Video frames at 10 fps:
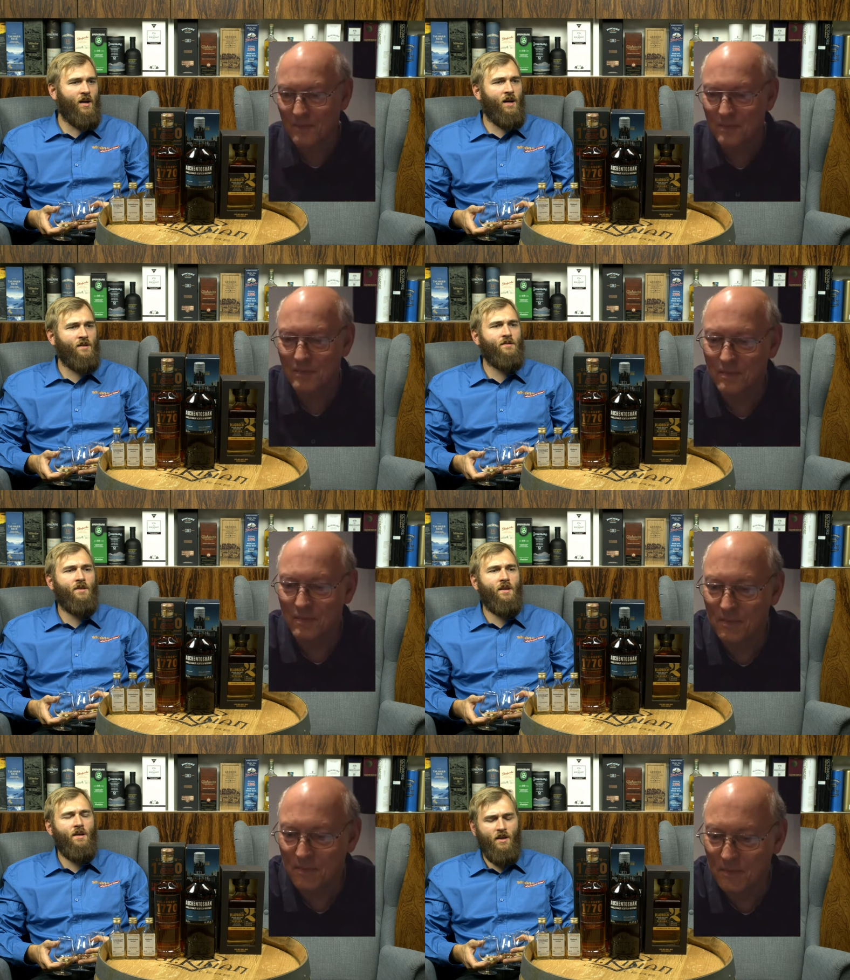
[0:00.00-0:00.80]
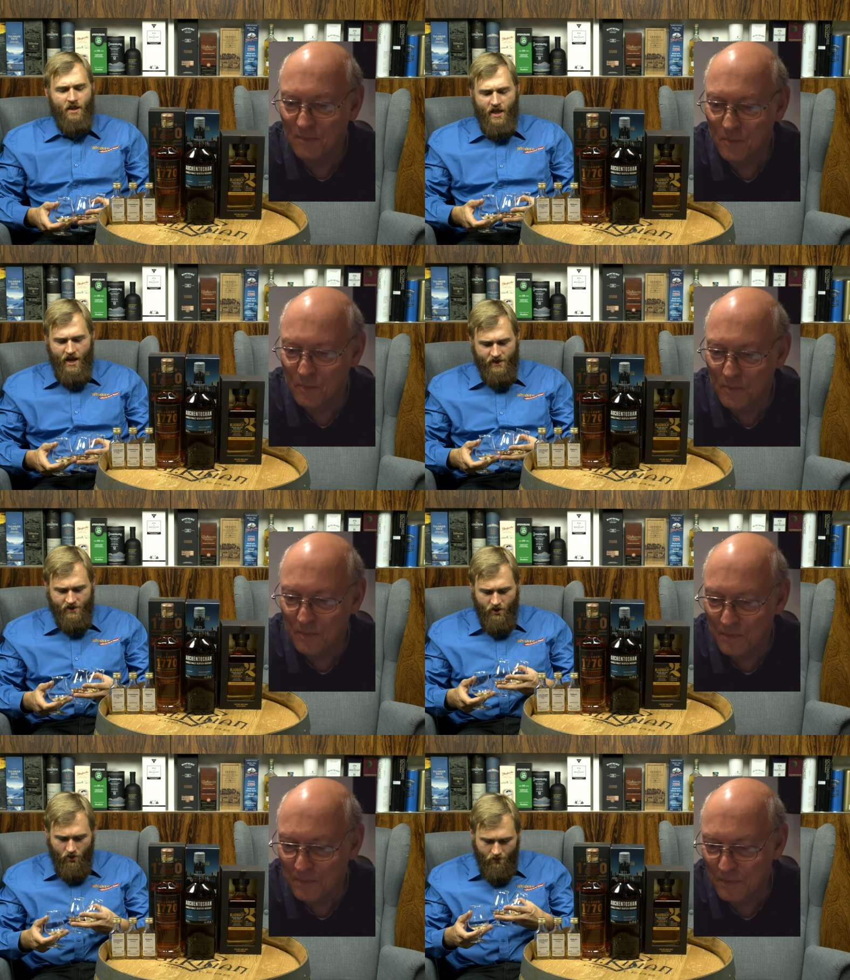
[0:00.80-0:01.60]
Speaker 1: and the
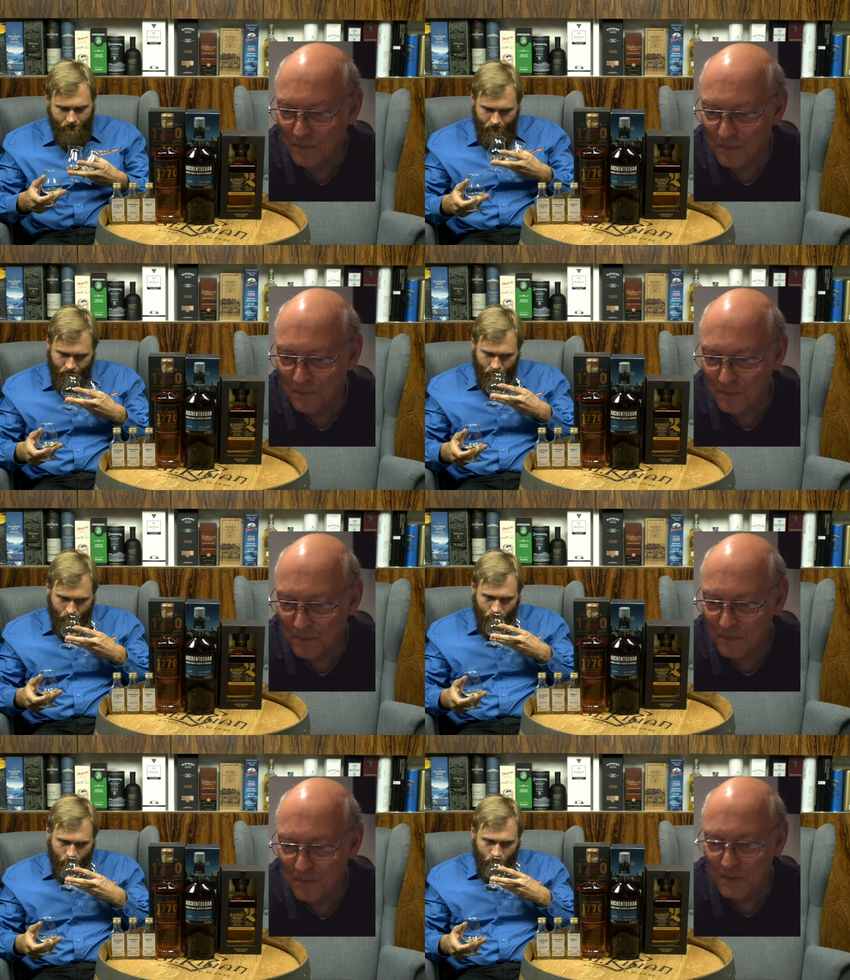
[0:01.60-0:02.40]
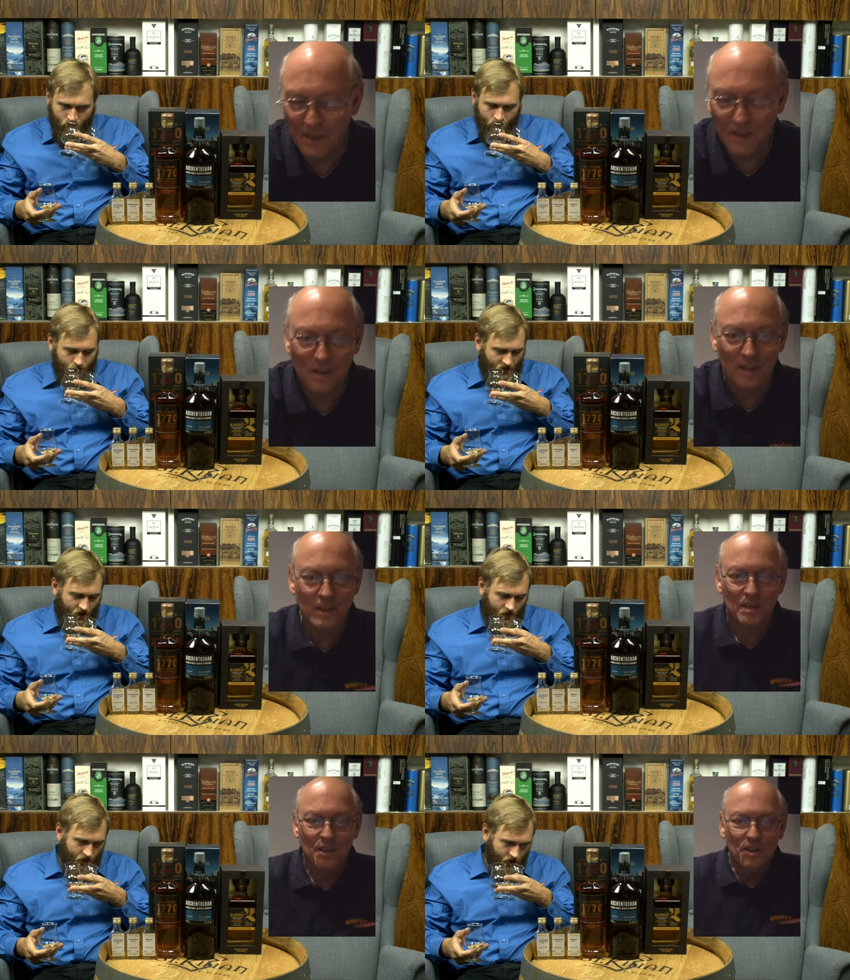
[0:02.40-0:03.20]
Glasgow.
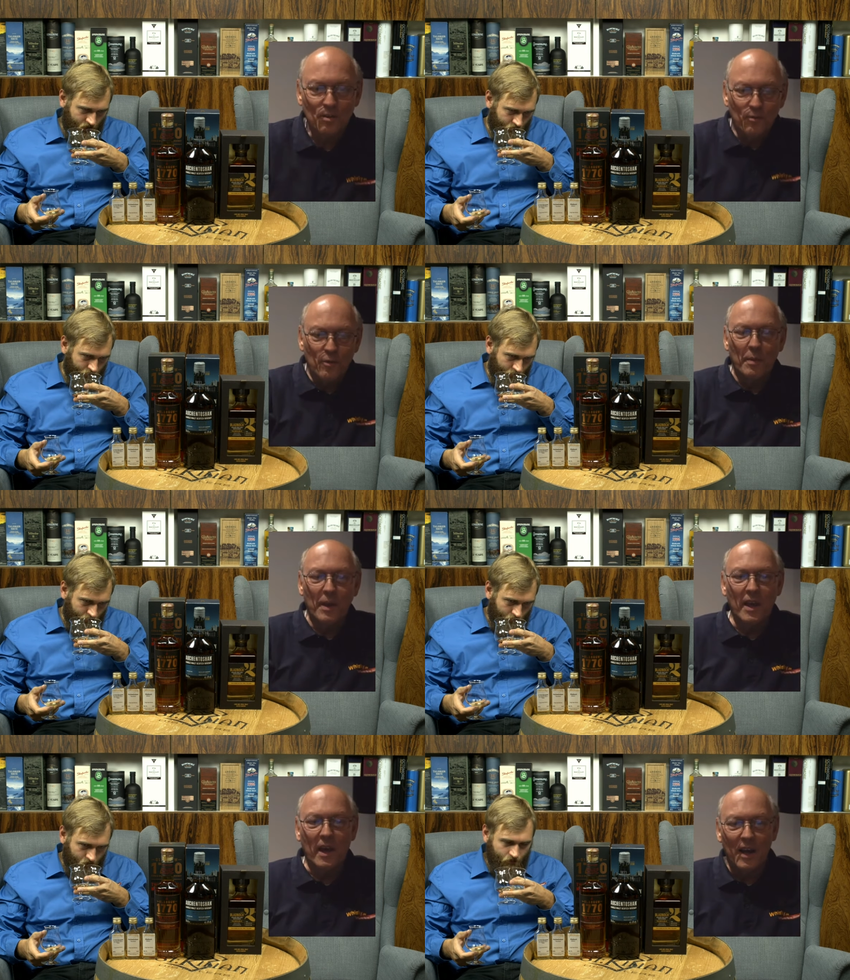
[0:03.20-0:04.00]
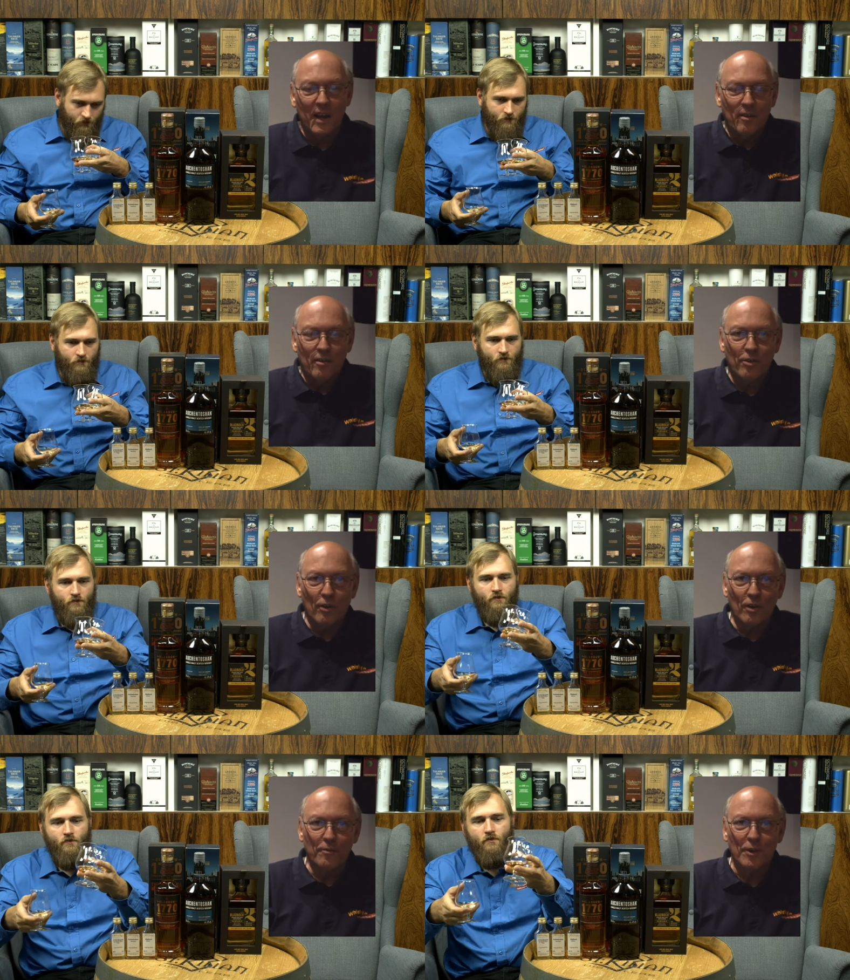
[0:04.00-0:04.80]
Speaker 2: So for me, I
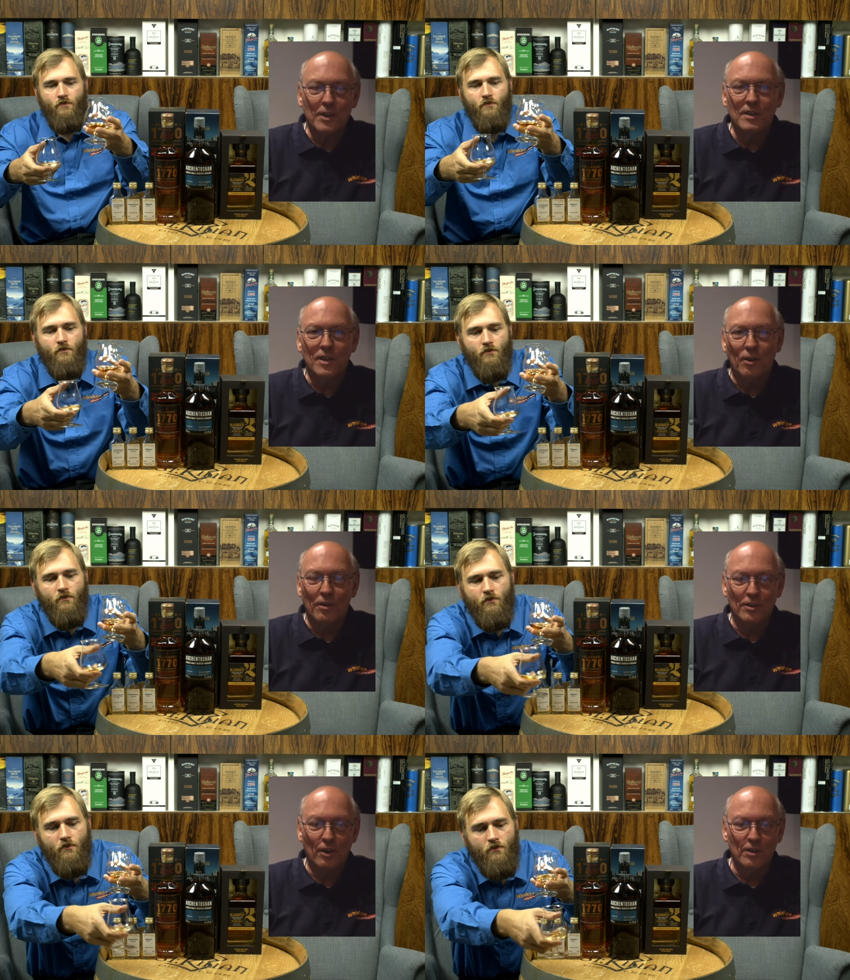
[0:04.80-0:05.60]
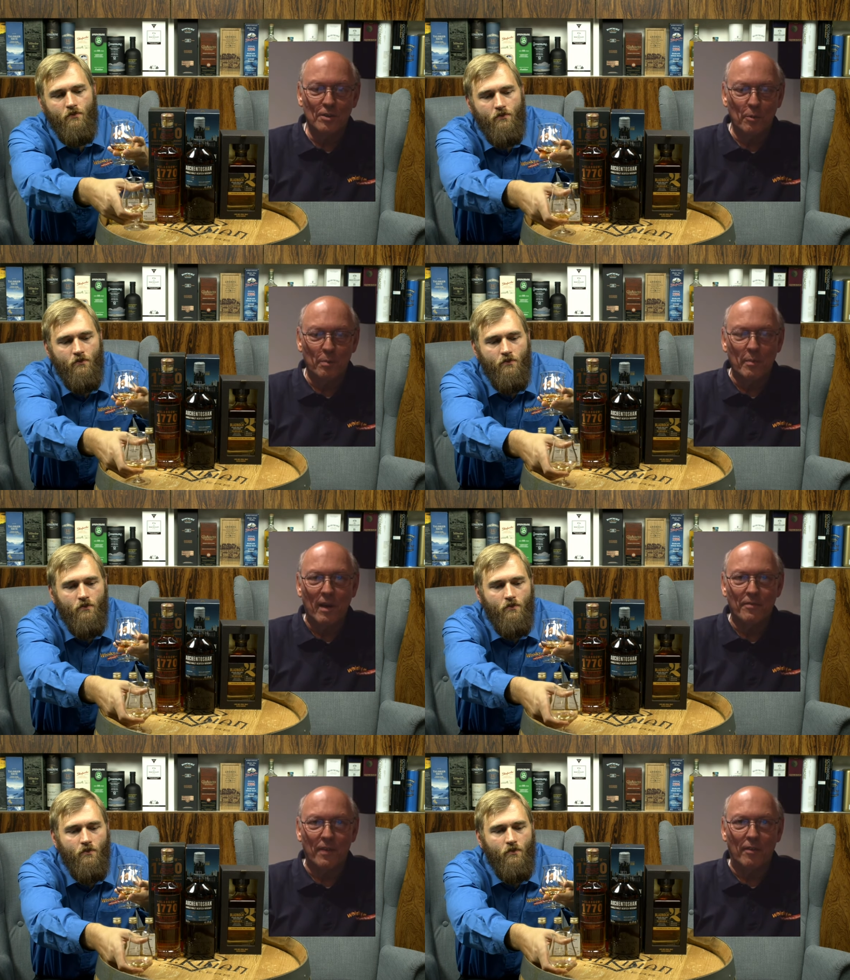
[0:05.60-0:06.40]
thought first the Auchentoshan would be my
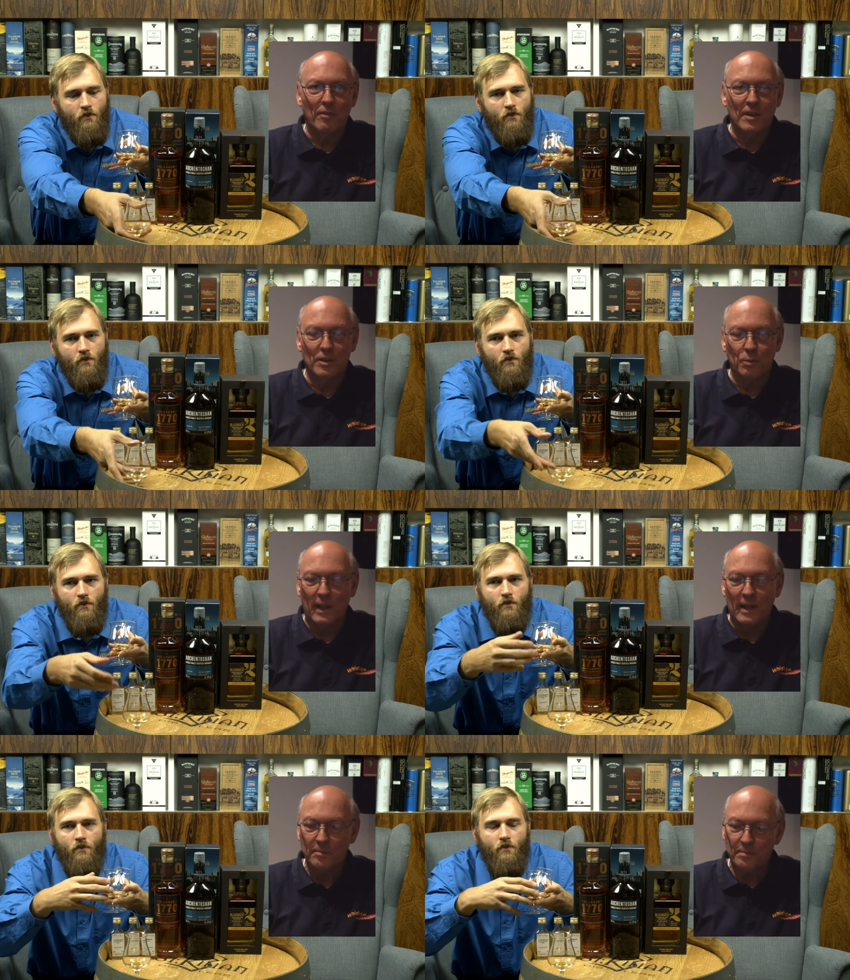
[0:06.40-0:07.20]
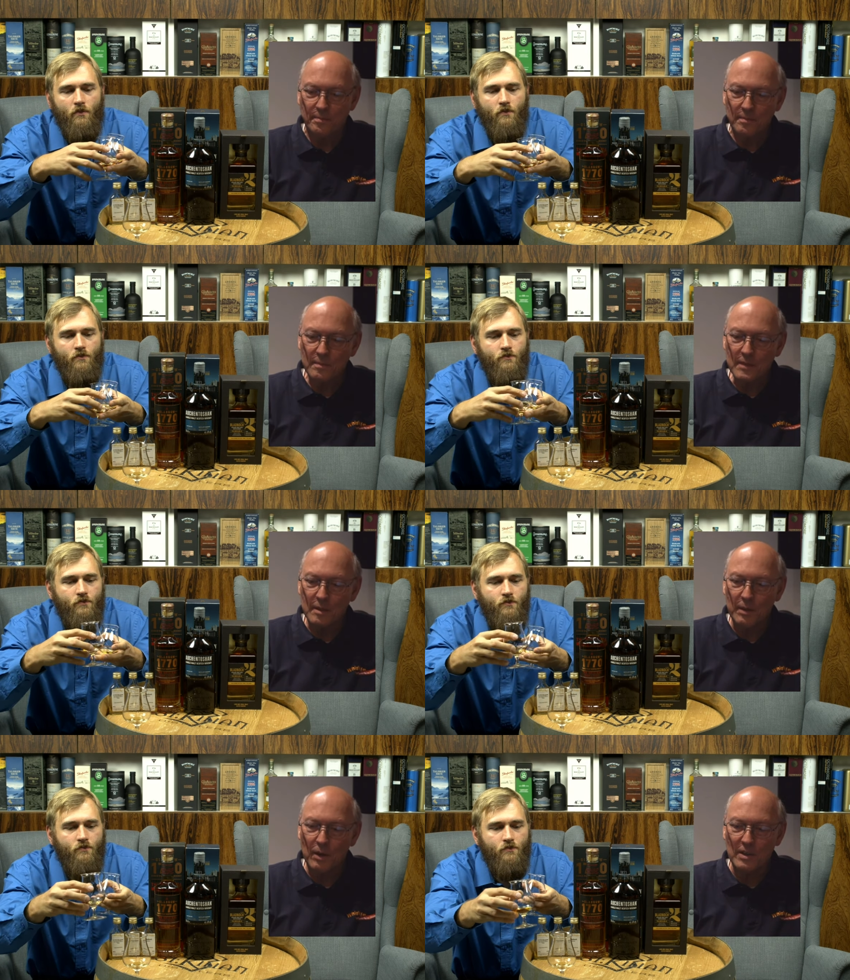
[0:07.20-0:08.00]
favorite as well,
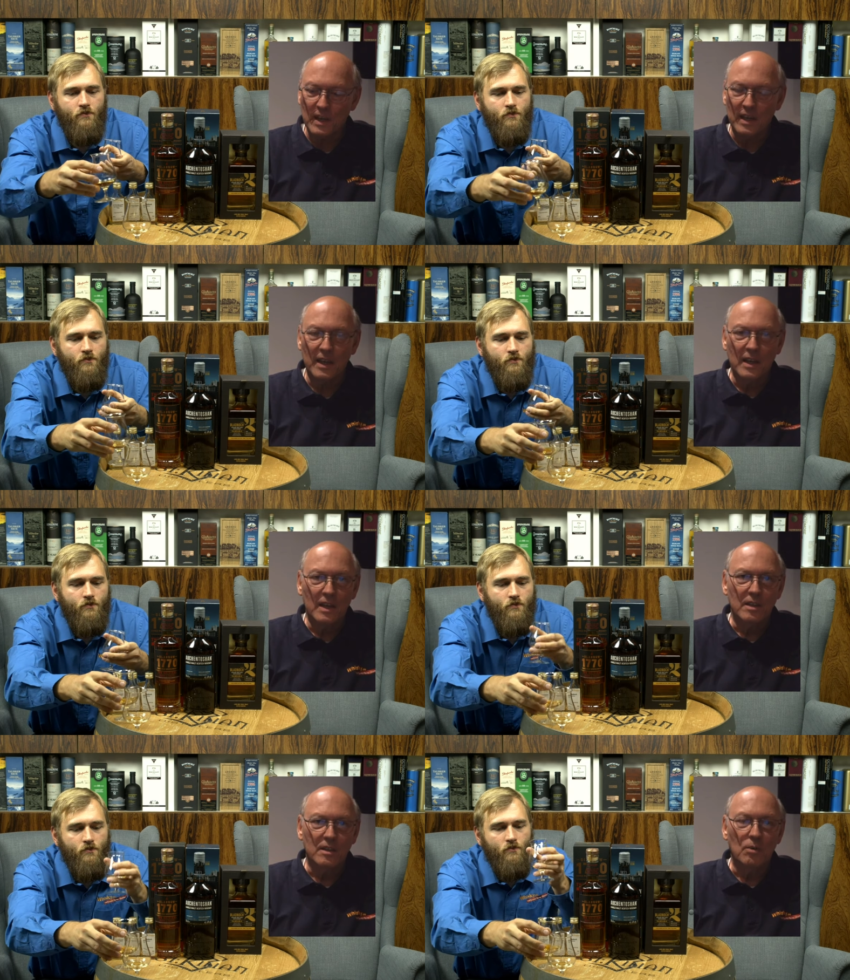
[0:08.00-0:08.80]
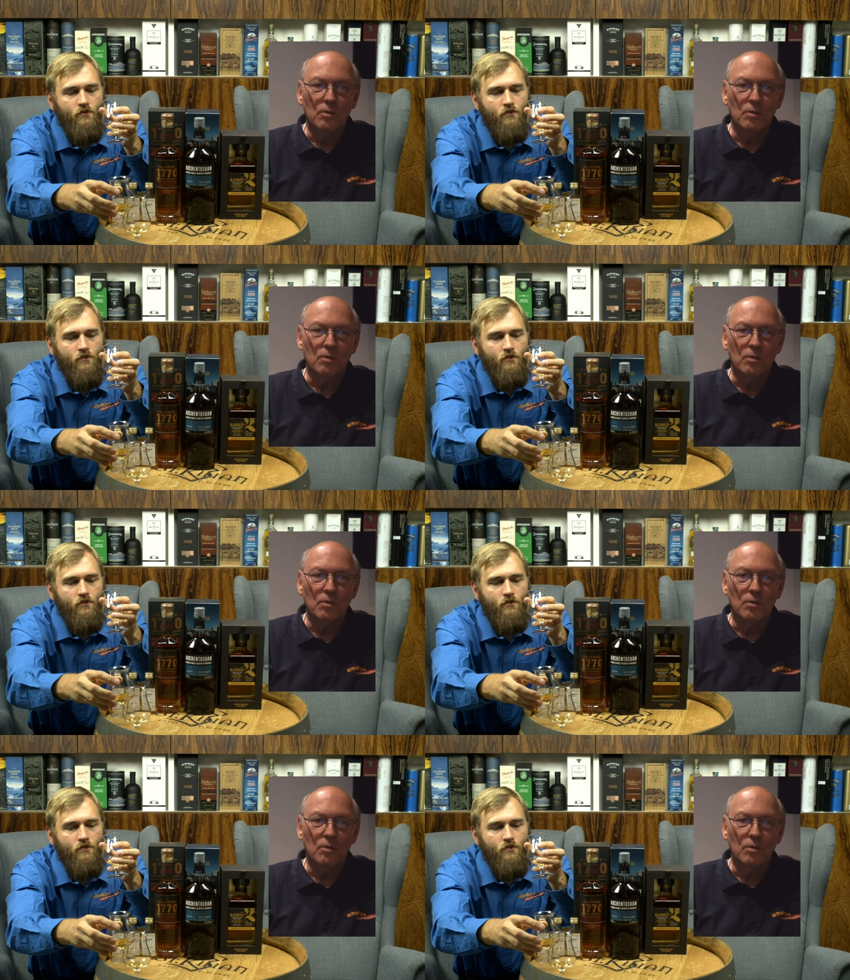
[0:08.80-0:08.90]
because I know